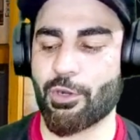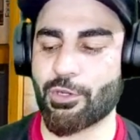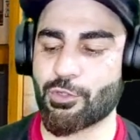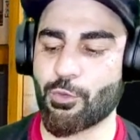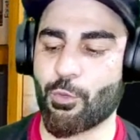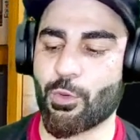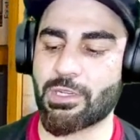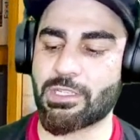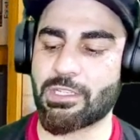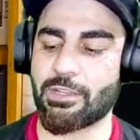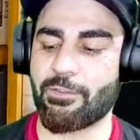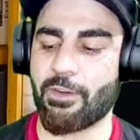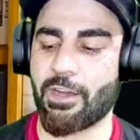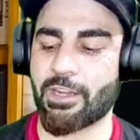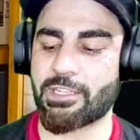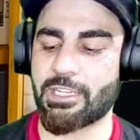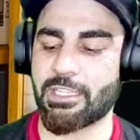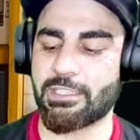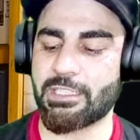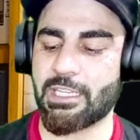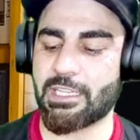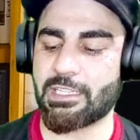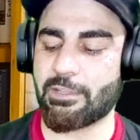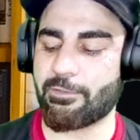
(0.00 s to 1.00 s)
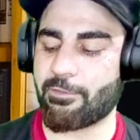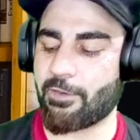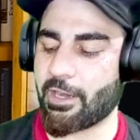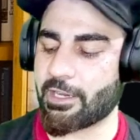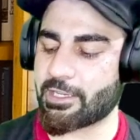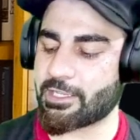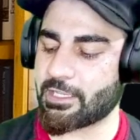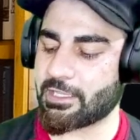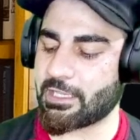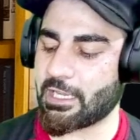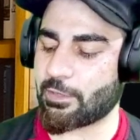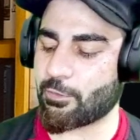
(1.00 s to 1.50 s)
So what is the function there? The
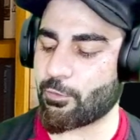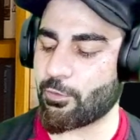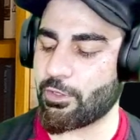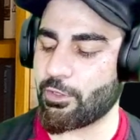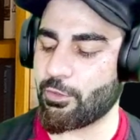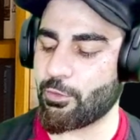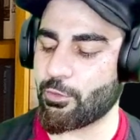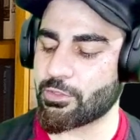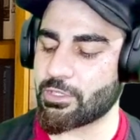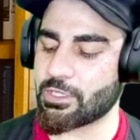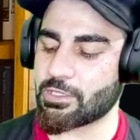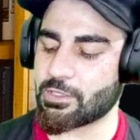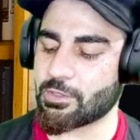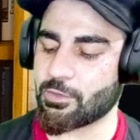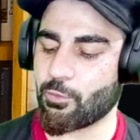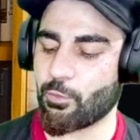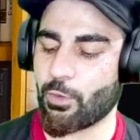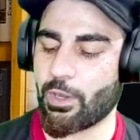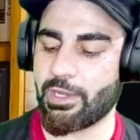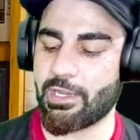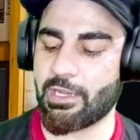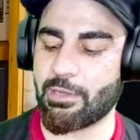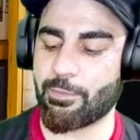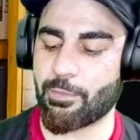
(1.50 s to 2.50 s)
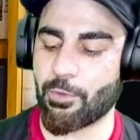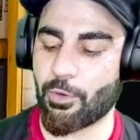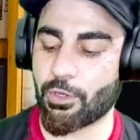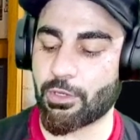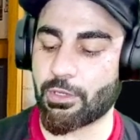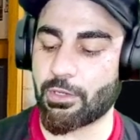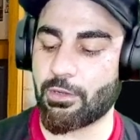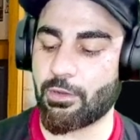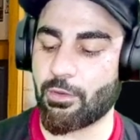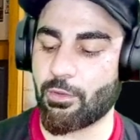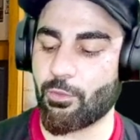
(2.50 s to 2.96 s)
function that we'll use is Voilin plot.